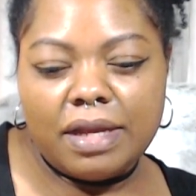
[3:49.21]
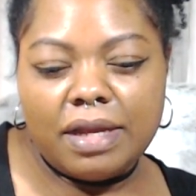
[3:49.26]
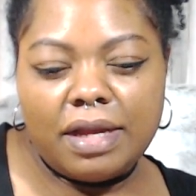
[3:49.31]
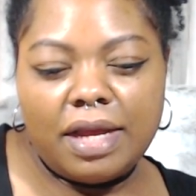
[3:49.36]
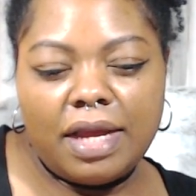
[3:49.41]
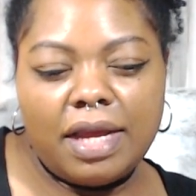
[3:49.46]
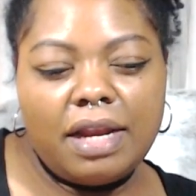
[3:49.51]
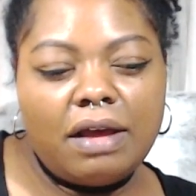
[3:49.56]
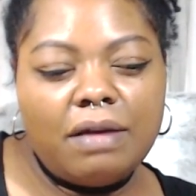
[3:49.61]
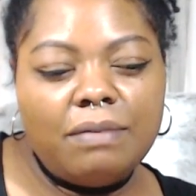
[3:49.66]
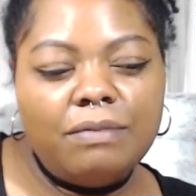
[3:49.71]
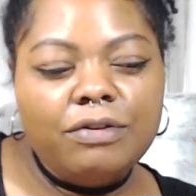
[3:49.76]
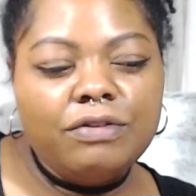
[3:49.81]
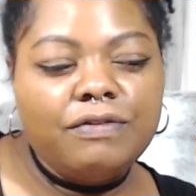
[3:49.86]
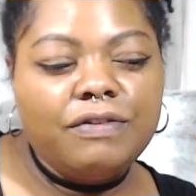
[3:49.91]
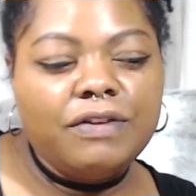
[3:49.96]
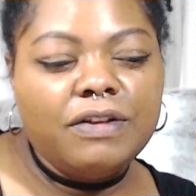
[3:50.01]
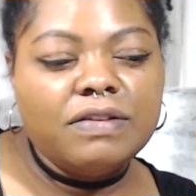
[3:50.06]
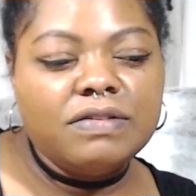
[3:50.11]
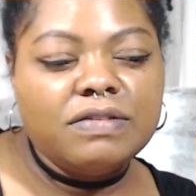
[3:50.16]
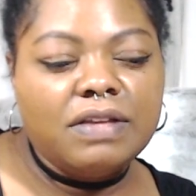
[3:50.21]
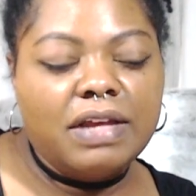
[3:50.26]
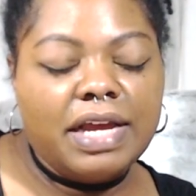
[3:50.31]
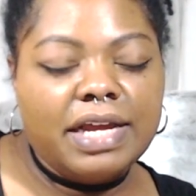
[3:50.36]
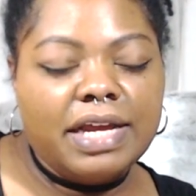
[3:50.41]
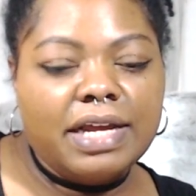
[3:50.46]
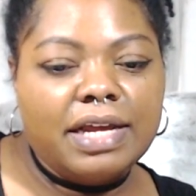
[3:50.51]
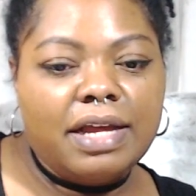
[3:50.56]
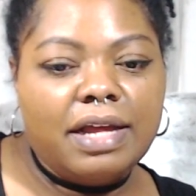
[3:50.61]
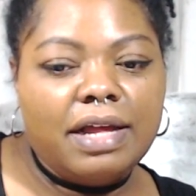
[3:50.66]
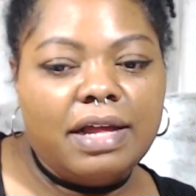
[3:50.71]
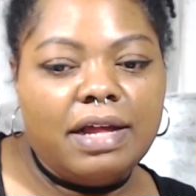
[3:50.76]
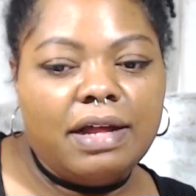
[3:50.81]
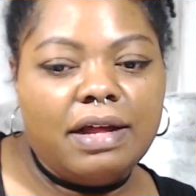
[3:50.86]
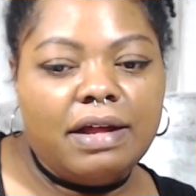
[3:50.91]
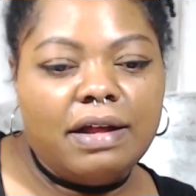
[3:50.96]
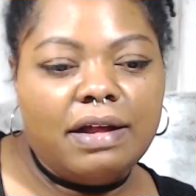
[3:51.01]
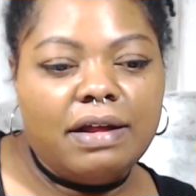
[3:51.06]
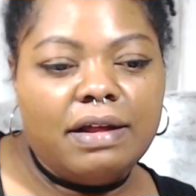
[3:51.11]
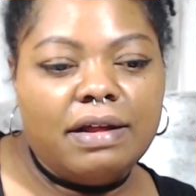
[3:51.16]
it almost feels like
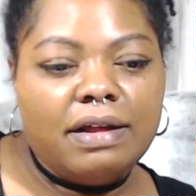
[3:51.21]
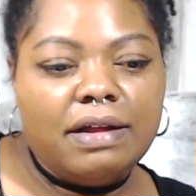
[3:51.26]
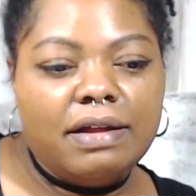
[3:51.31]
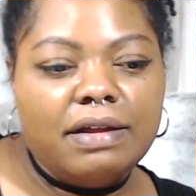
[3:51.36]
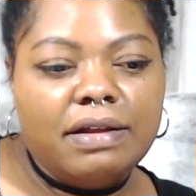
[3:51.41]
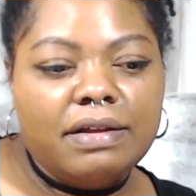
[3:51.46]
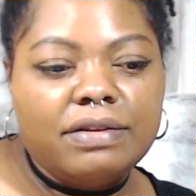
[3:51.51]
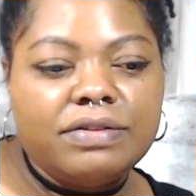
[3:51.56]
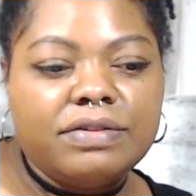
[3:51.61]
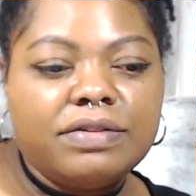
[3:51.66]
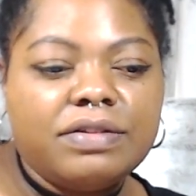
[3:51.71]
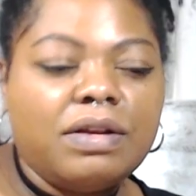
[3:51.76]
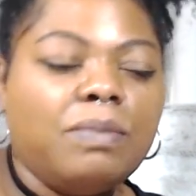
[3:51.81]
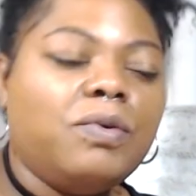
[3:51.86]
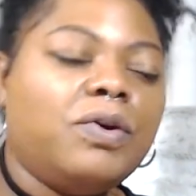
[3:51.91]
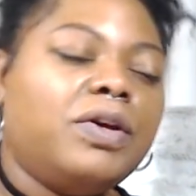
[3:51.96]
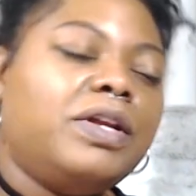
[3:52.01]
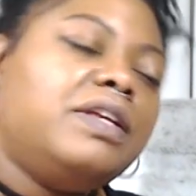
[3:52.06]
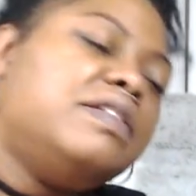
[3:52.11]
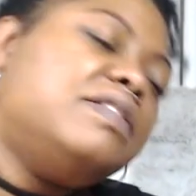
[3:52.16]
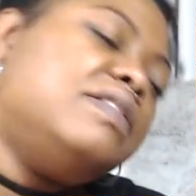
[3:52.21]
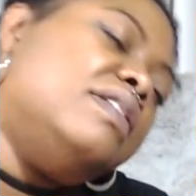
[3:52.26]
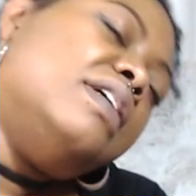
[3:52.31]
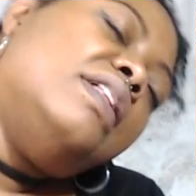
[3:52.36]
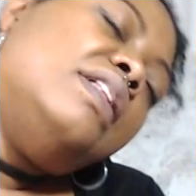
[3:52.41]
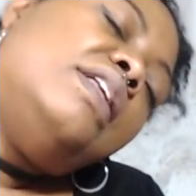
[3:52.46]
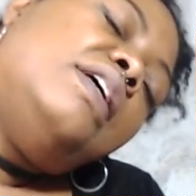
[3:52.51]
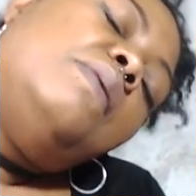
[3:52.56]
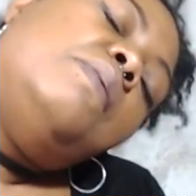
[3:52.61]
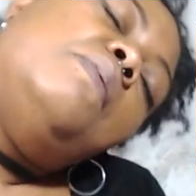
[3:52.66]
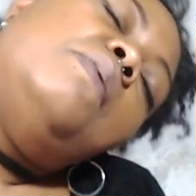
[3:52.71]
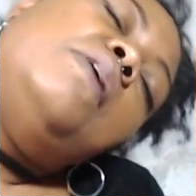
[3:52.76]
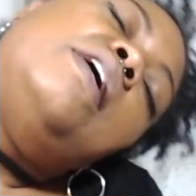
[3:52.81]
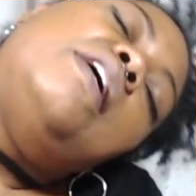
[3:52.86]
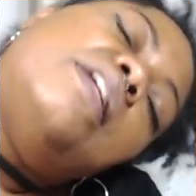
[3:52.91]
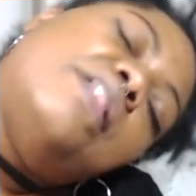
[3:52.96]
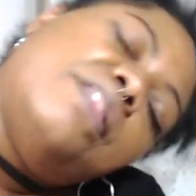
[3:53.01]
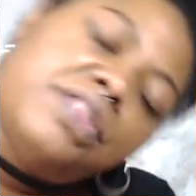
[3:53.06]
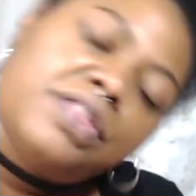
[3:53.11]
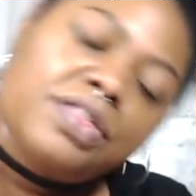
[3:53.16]
uh, someone is dealing
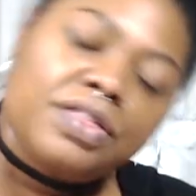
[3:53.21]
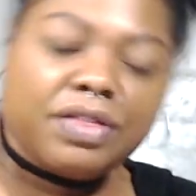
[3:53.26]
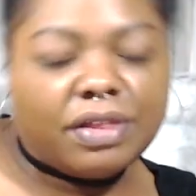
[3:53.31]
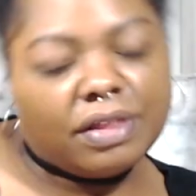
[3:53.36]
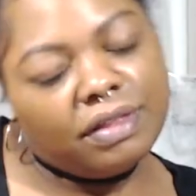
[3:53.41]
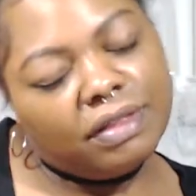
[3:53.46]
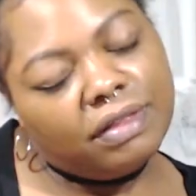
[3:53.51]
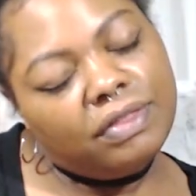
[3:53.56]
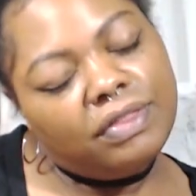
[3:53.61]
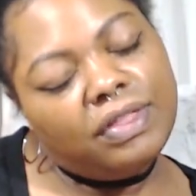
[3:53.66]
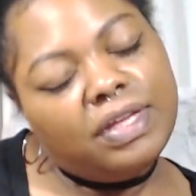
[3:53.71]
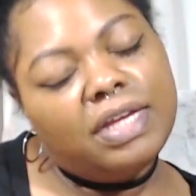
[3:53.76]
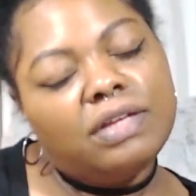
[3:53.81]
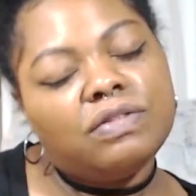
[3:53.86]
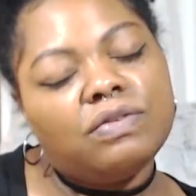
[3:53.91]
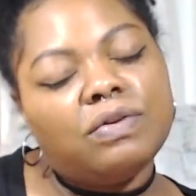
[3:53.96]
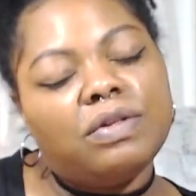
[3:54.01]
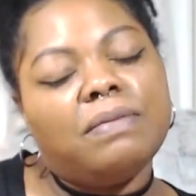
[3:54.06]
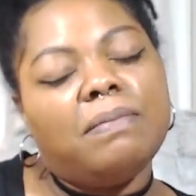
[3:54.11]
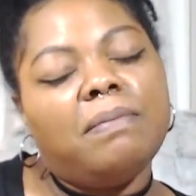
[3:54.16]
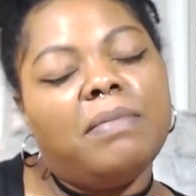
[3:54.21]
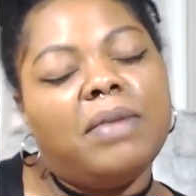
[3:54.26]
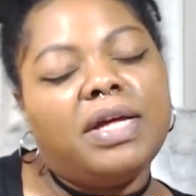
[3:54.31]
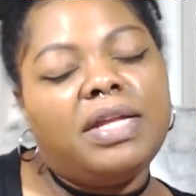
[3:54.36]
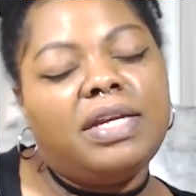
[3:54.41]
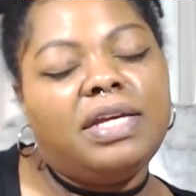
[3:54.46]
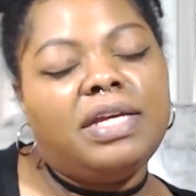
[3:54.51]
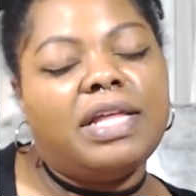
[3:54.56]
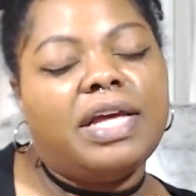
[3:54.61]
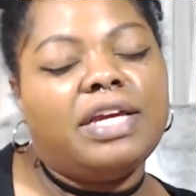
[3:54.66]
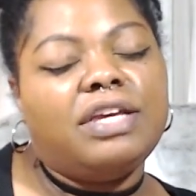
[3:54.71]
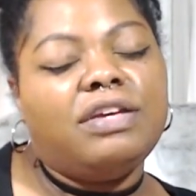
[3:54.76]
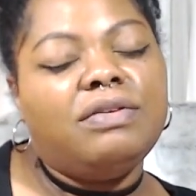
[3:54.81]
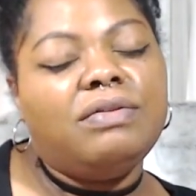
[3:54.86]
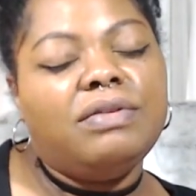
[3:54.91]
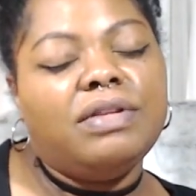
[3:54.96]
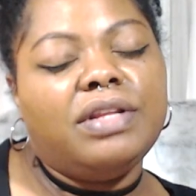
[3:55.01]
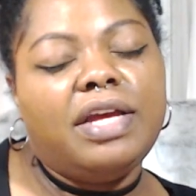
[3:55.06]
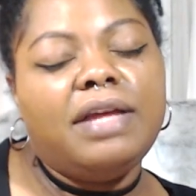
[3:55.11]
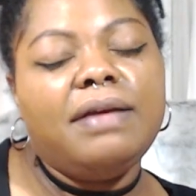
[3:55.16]
with things with money, like you
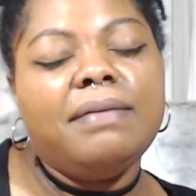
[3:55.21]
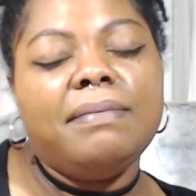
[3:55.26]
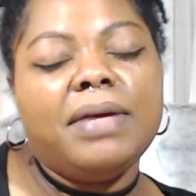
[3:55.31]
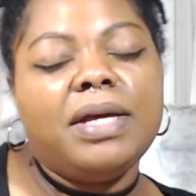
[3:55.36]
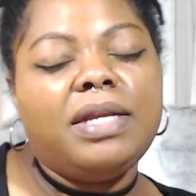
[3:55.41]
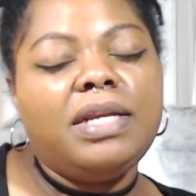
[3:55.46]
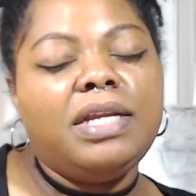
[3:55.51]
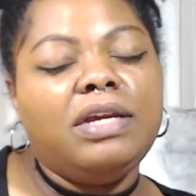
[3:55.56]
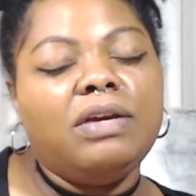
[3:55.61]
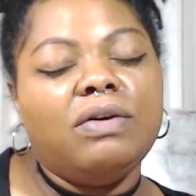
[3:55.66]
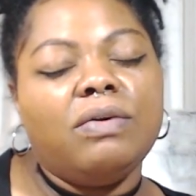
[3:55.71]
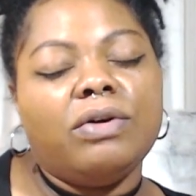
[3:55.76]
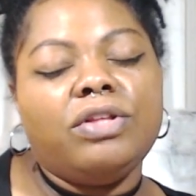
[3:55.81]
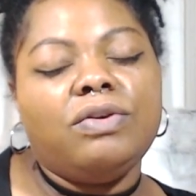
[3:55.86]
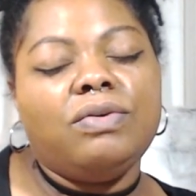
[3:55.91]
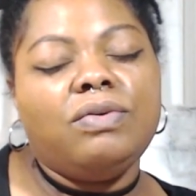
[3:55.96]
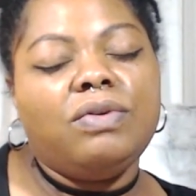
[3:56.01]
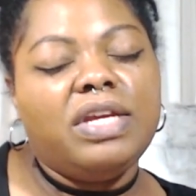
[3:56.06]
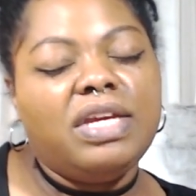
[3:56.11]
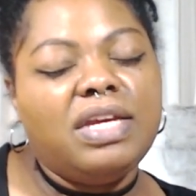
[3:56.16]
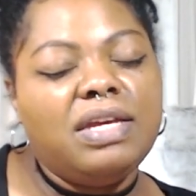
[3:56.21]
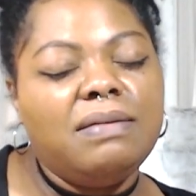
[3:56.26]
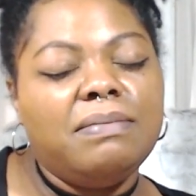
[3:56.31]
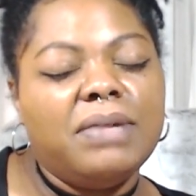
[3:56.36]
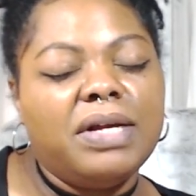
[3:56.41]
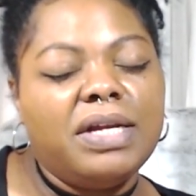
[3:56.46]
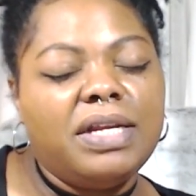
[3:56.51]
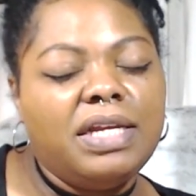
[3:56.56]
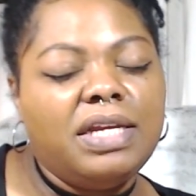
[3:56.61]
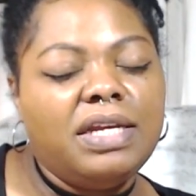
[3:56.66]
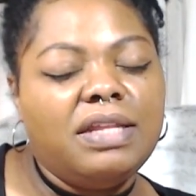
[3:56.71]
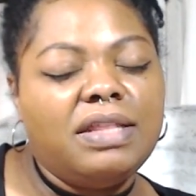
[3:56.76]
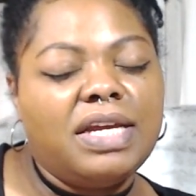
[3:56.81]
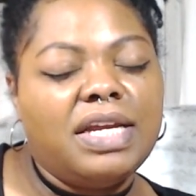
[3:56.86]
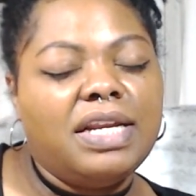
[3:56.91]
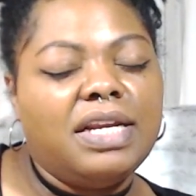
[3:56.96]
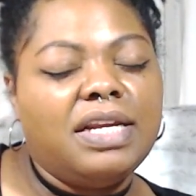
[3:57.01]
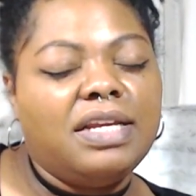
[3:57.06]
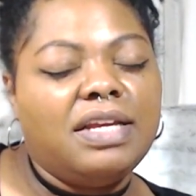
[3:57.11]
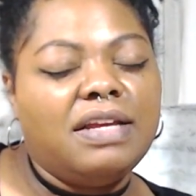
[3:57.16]
lent money or you need money, they
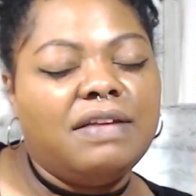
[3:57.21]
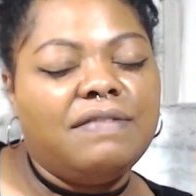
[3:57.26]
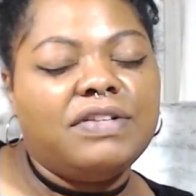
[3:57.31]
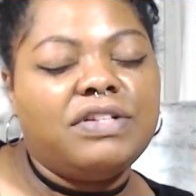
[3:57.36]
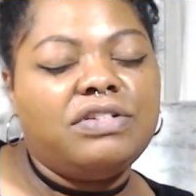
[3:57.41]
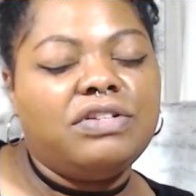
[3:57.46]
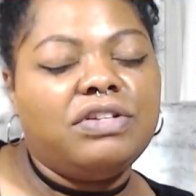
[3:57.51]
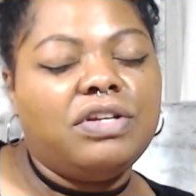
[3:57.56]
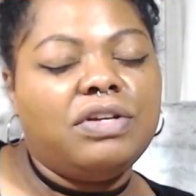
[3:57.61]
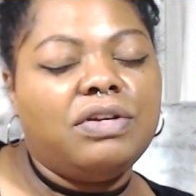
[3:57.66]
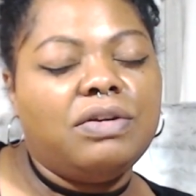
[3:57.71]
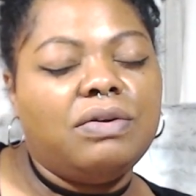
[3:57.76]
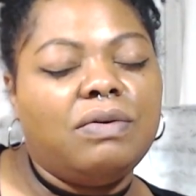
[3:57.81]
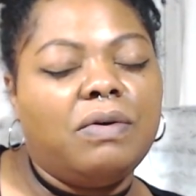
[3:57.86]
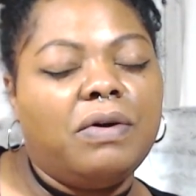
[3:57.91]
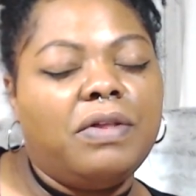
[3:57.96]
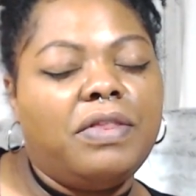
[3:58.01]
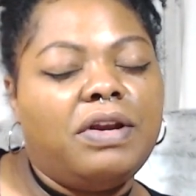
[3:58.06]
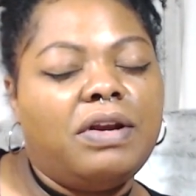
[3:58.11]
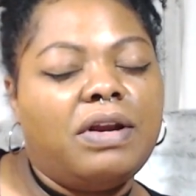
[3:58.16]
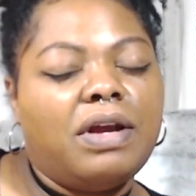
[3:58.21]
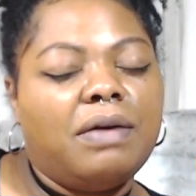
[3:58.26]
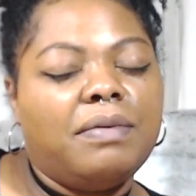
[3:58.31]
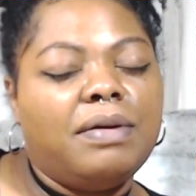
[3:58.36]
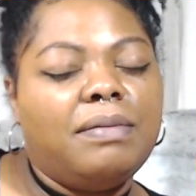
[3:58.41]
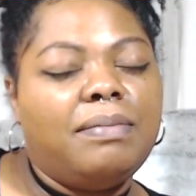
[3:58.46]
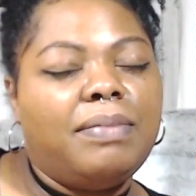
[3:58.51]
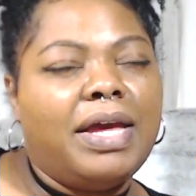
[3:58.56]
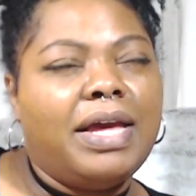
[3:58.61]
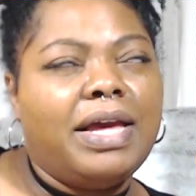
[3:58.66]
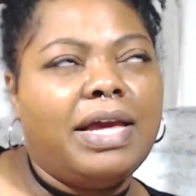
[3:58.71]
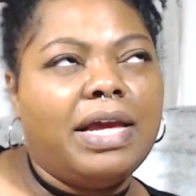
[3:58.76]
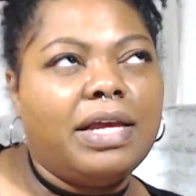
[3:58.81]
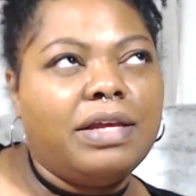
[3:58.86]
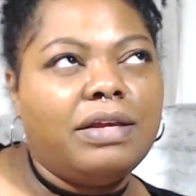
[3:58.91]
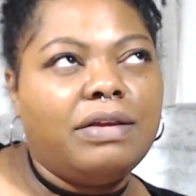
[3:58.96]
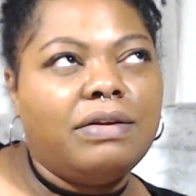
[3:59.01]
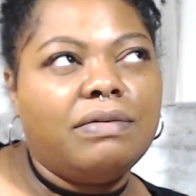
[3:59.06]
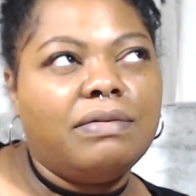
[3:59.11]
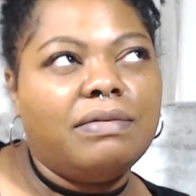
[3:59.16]
didn't give it to you or they're not repaying
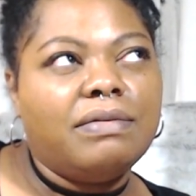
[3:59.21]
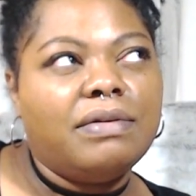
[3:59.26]
you.